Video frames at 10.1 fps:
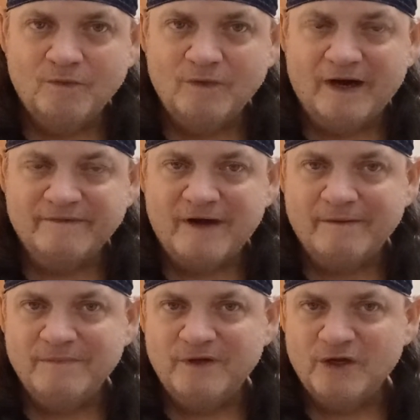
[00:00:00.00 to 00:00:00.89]

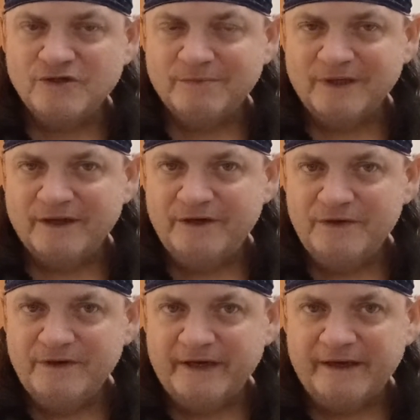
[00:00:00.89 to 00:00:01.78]
of municipal
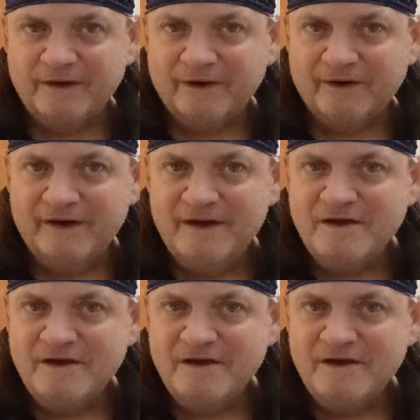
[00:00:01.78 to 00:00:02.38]
annuity, or